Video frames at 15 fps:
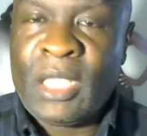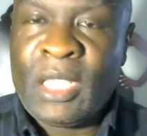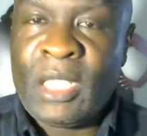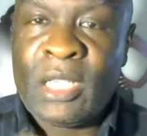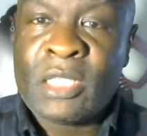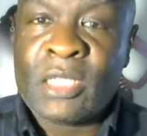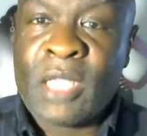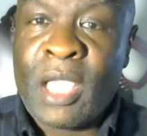
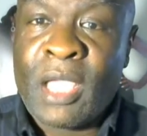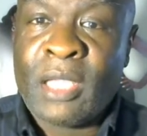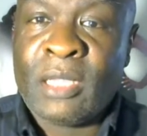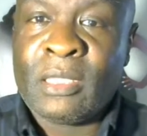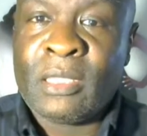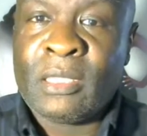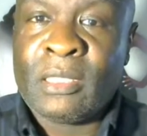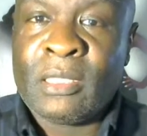it is not
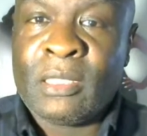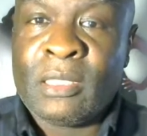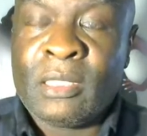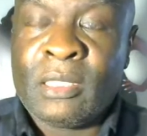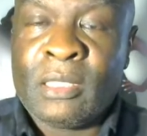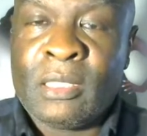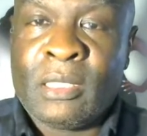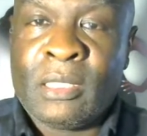
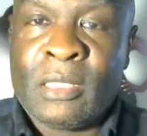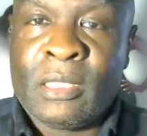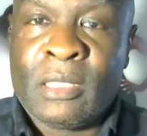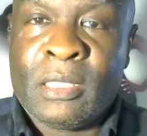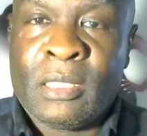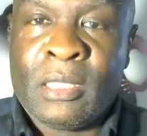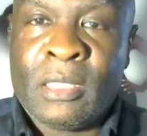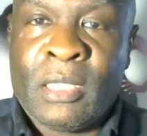
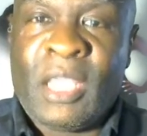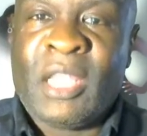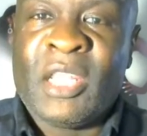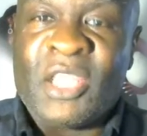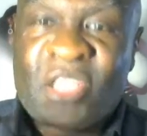an